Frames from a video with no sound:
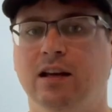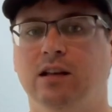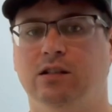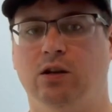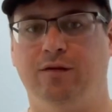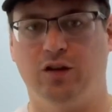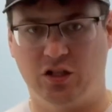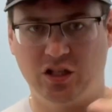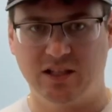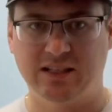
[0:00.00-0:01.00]
So if you're
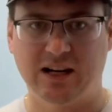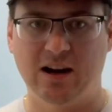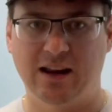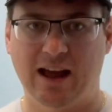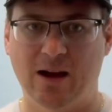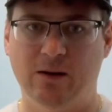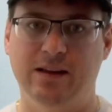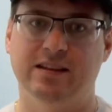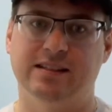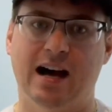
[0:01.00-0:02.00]
just starting out
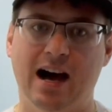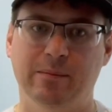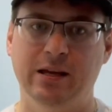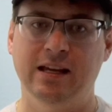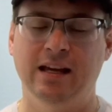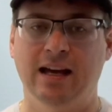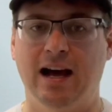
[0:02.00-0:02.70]
in this hobby,